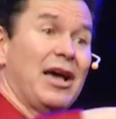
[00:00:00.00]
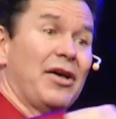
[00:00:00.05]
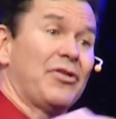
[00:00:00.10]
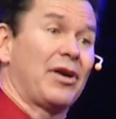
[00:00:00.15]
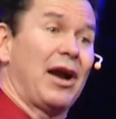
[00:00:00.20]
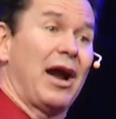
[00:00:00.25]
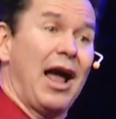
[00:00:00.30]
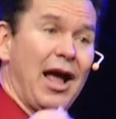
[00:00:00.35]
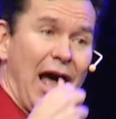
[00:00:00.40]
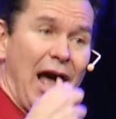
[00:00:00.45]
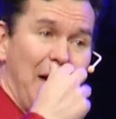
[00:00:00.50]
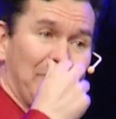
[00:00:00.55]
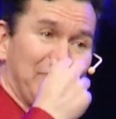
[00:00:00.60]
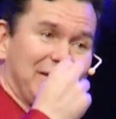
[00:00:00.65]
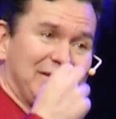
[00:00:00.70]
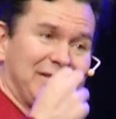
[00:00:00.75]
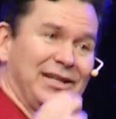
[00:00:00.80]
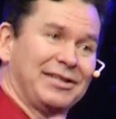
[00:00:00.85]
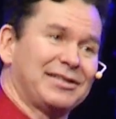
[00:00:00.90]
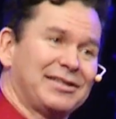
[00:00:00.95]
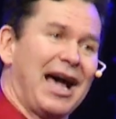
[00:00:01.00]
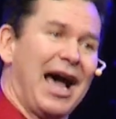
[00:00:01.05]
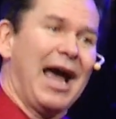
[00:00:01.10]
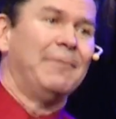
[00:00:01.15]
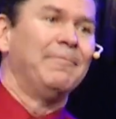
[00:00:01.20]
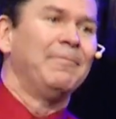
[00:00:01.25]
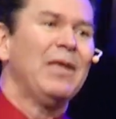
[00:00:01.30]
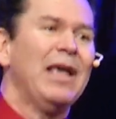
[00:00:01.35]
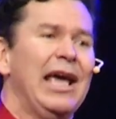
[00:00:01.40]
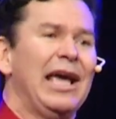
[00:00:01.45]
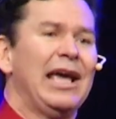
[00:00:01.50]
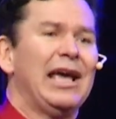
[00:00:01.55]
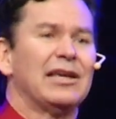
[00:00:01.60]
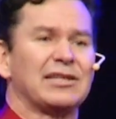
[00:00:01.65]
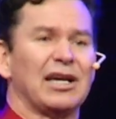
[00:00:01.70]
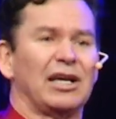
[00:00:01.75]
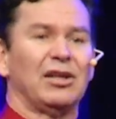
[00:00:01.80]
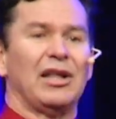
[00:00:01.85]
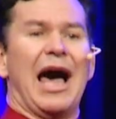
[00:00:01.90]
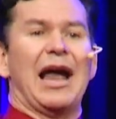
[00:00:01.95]
other opposite side is
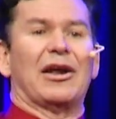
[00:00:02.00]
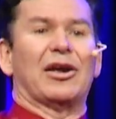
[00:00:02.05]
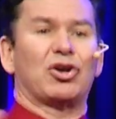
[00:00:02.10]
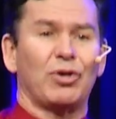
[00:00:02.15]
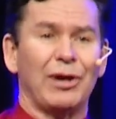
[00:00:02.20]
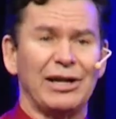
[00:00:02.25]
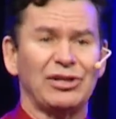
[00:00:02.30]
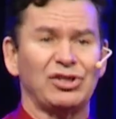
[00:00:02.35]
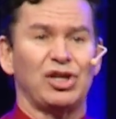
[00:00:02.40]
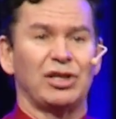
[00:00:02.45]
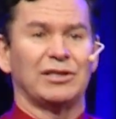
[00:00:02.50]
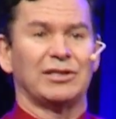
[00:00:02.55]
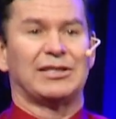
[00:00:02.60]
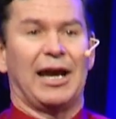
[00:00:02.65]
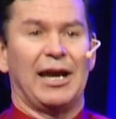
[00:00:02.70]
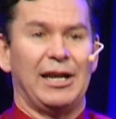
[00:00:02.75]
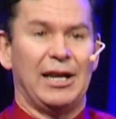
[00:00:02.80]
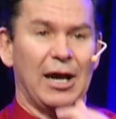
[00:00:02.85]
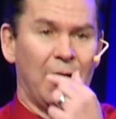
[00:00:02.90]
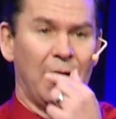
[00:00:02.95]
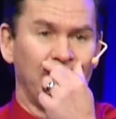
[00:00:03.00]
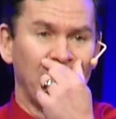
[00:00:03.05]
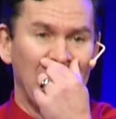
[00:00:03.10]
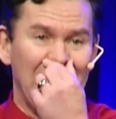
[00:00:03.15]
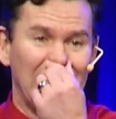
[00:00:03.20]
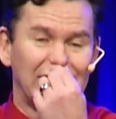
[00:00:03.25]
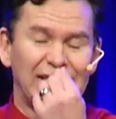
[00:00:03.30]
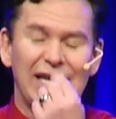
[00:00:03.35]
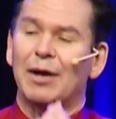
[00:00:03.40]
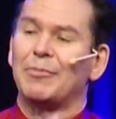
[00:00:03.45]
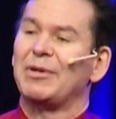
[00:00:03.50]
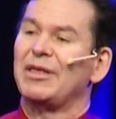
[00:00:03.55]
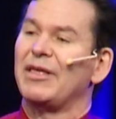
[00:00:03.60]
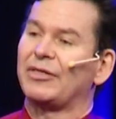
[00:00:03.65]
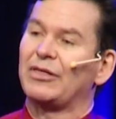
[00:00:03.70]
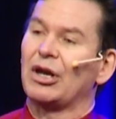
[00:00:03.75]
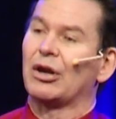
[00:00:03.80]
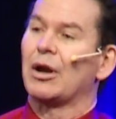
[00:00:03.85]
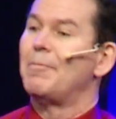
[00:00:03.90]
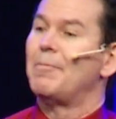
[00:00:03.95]
a lot of Christians I know tell me that
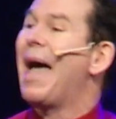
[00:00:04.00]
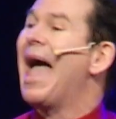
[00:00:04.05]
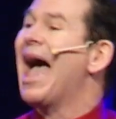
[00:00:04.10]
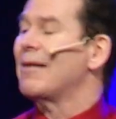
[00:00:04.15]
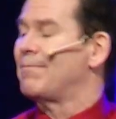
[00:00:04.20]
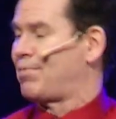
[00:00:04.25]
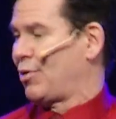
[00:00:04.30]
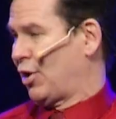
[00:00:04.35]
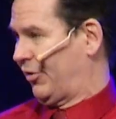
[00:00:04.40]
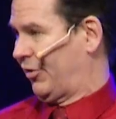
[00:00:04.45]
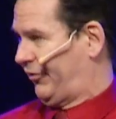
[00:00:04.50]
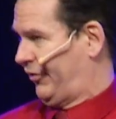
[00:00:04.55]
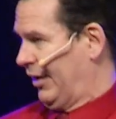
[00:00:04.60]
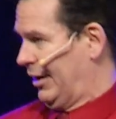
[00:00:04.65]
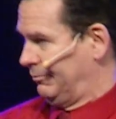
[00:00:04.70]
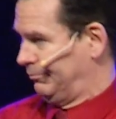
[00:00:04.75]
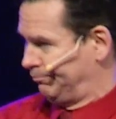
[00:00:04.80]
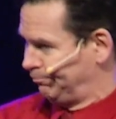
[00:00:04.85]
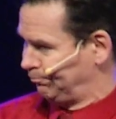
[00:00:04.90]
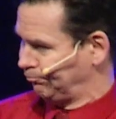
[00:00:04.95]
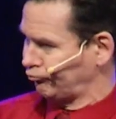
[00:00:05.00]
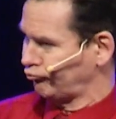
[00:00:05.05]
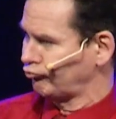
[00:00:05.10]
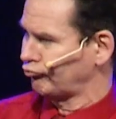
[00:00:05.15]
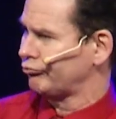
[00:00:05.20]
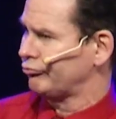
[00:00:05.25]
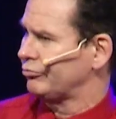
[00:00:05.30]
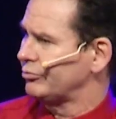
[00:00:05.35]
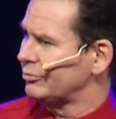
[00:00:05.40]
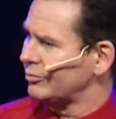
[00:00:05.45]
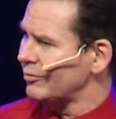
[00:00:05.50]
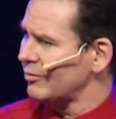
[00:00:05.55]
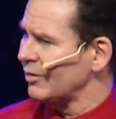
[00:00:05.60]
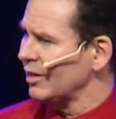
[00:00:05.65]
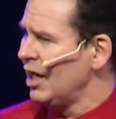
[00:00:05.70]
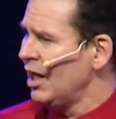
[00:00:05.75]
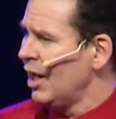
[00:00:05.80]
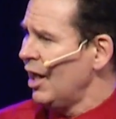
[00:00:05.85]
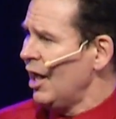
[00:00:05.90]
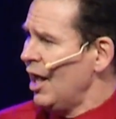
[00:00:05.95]
they're a bad person.
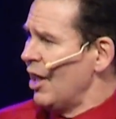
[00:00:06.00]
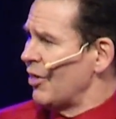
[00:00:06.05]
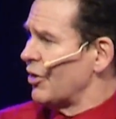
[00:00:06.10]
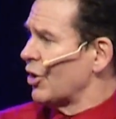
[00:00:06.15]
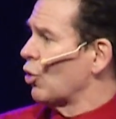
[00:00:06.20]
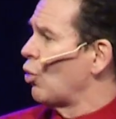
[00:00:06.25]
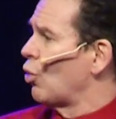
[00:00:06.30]
They're